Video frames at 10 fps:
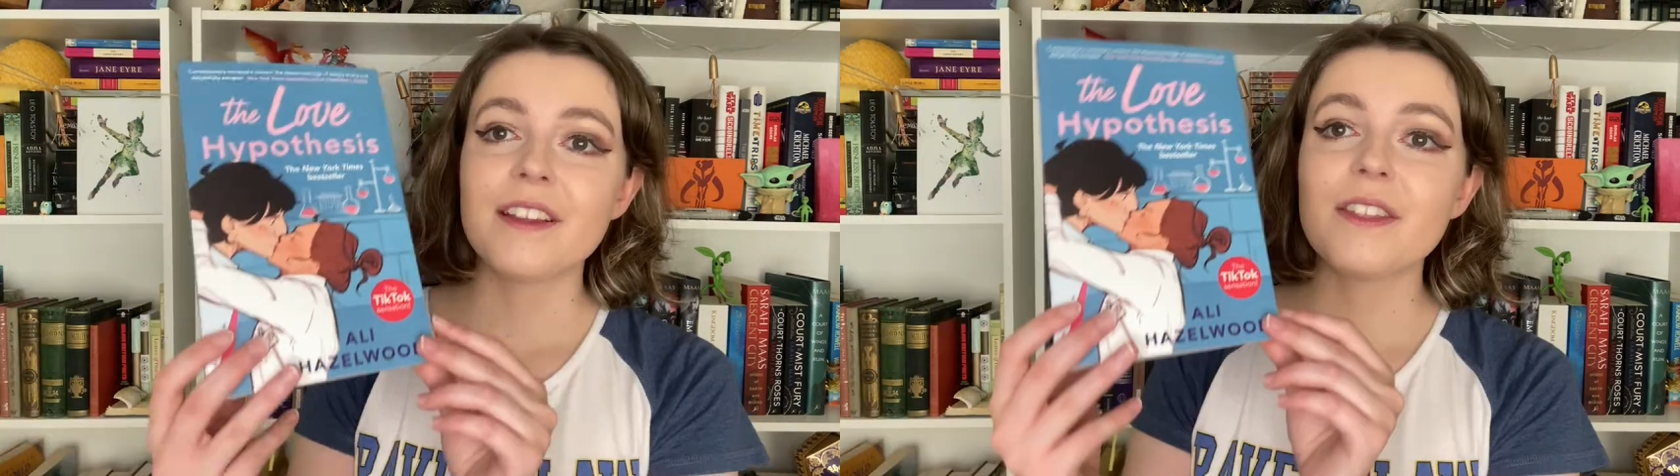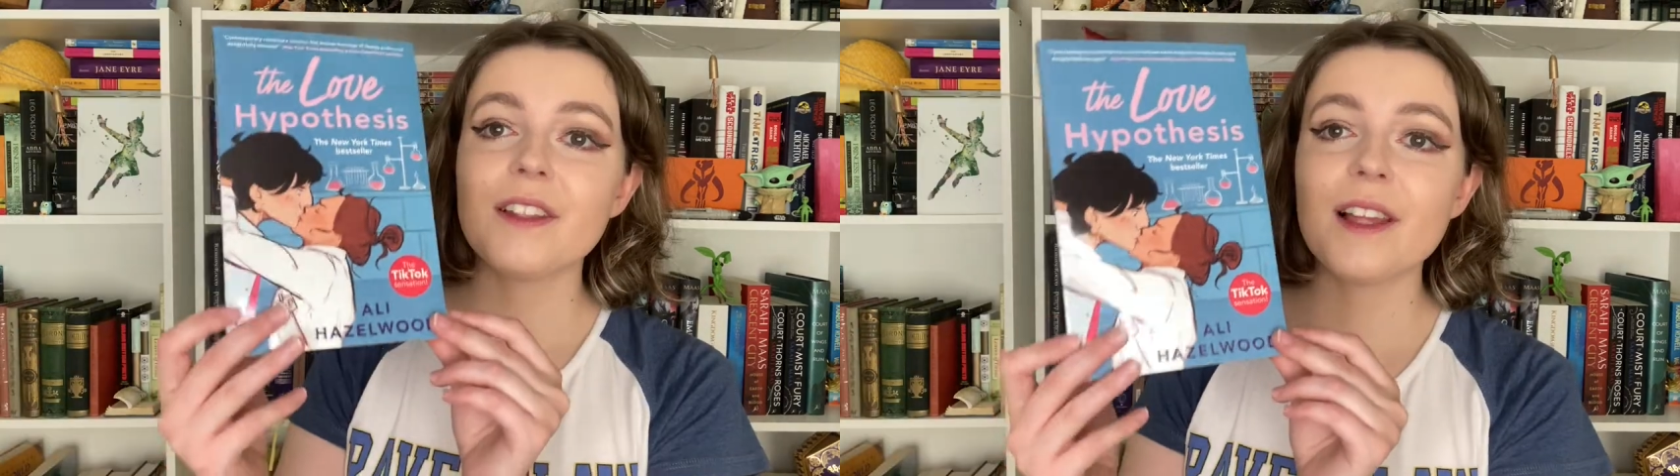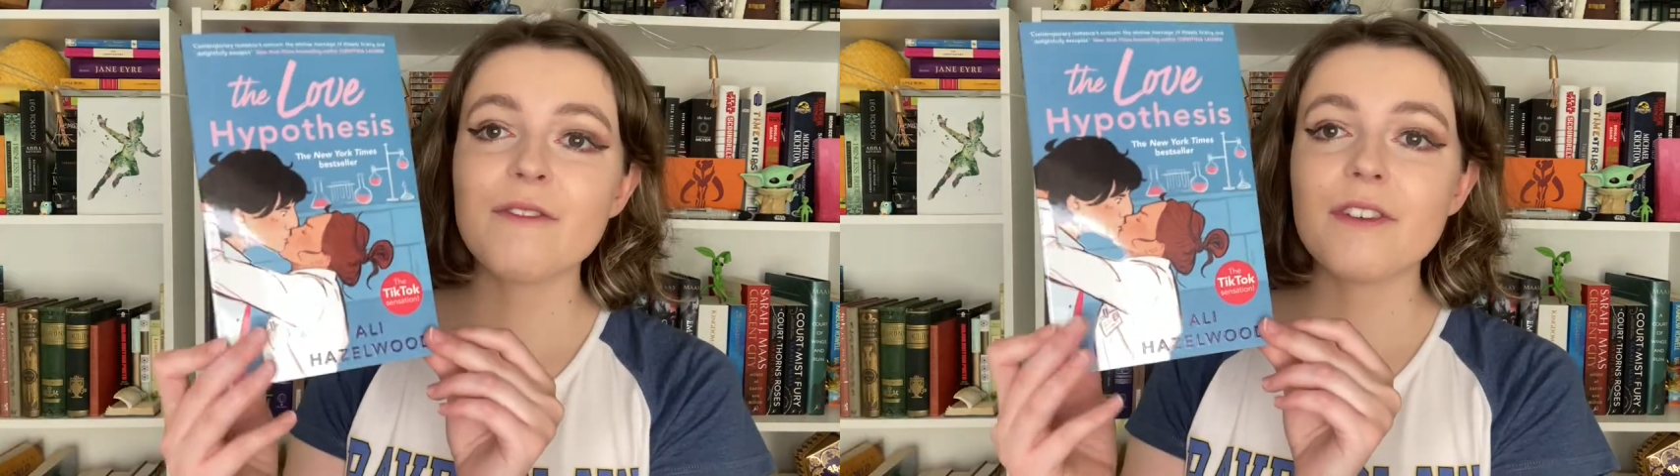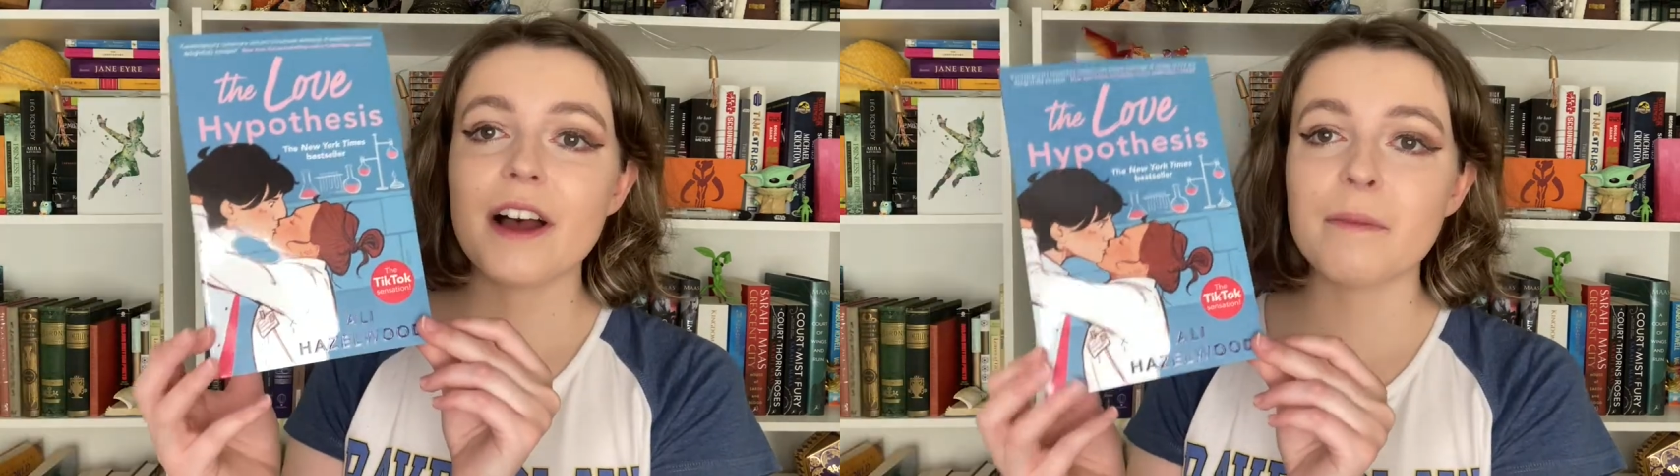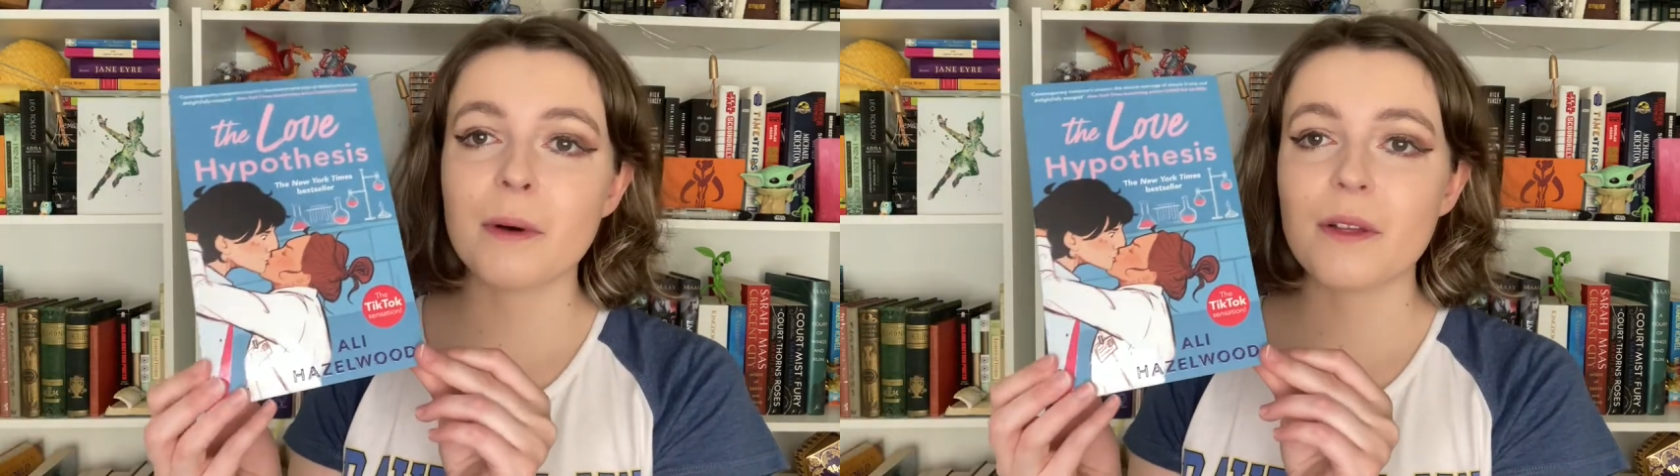The Love
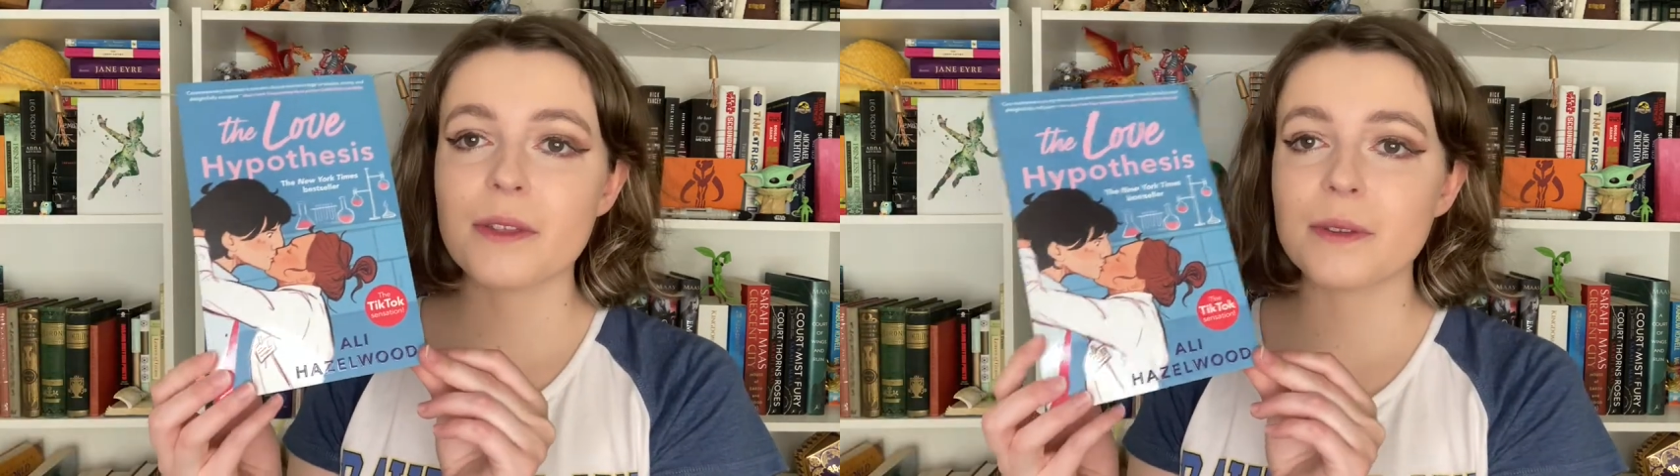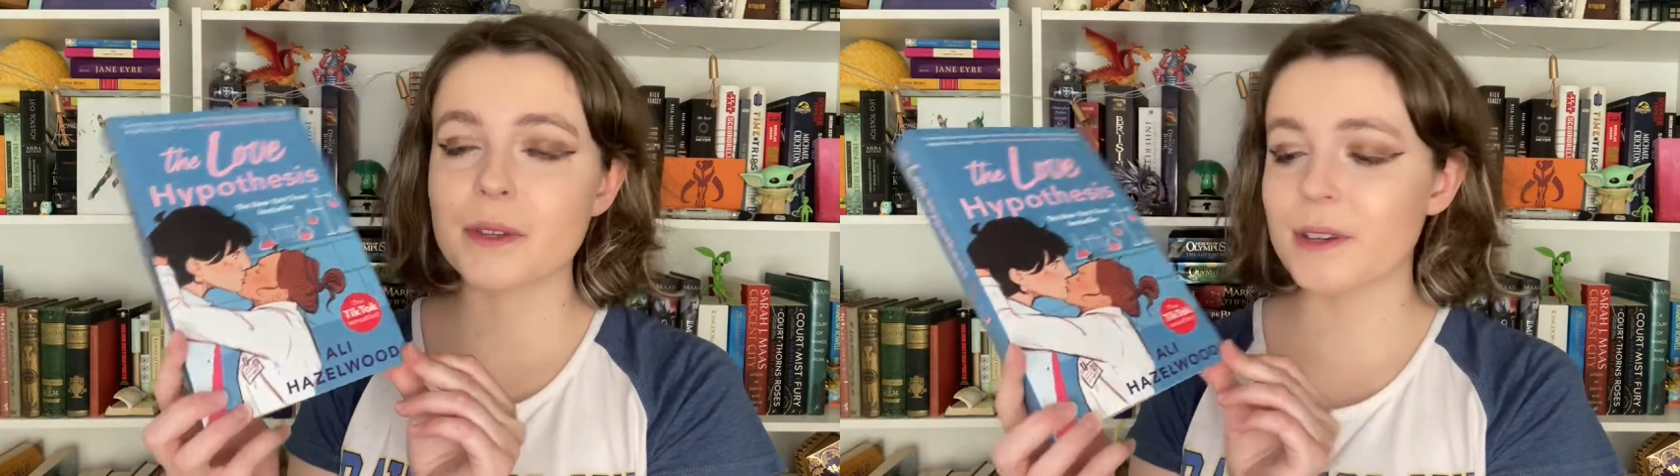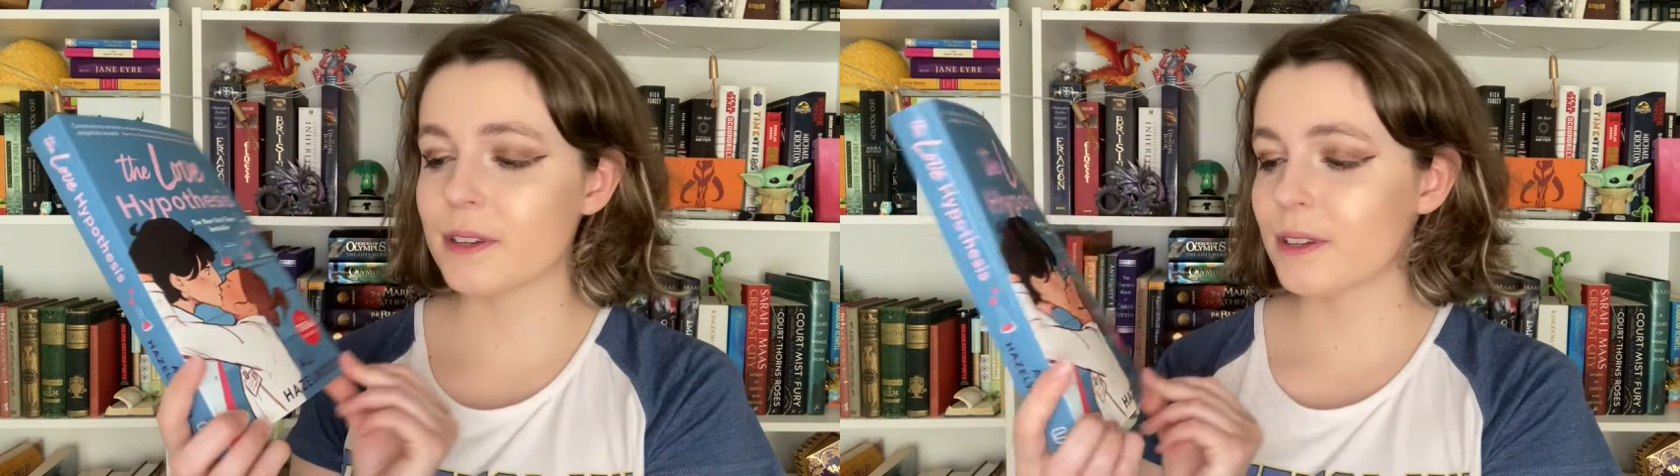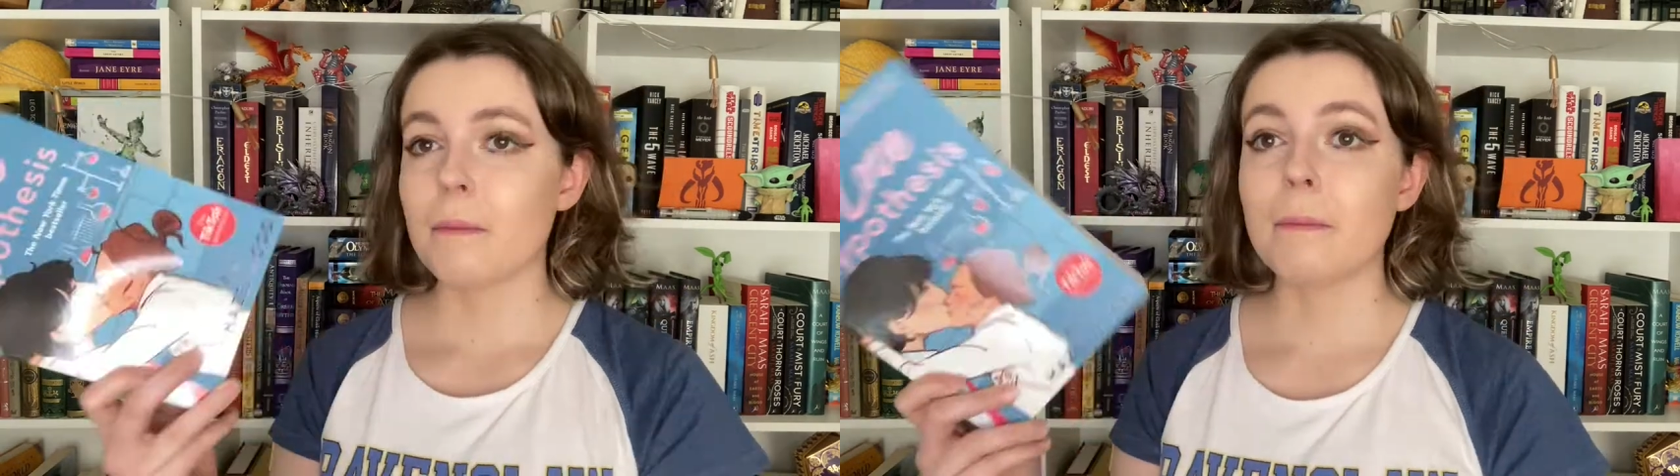Hypothesis